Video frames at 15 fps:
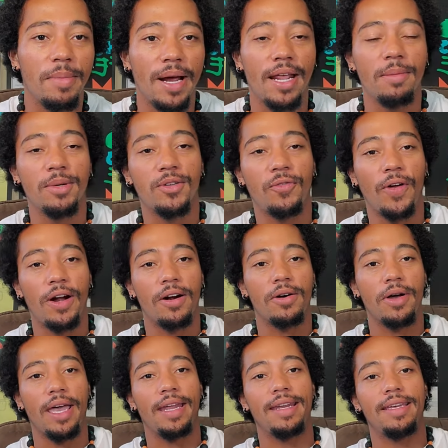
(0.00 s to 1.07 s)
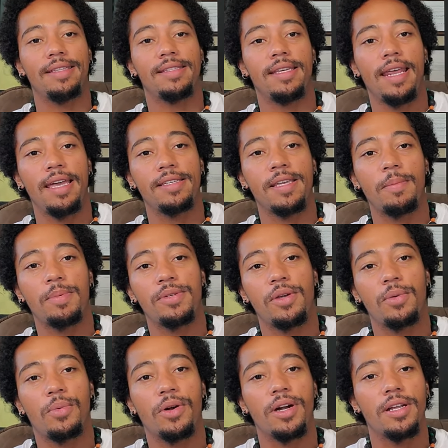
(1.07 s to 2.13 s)
My name is Pharaoh and in today's
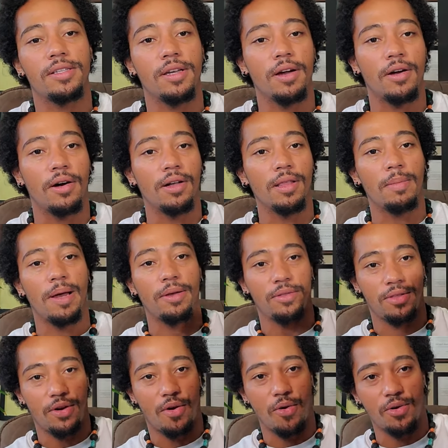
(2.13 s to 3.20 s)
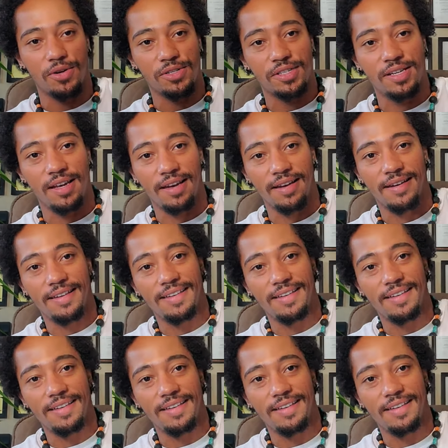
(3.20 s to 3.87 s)
episode we're gonna talk all about the corn snake.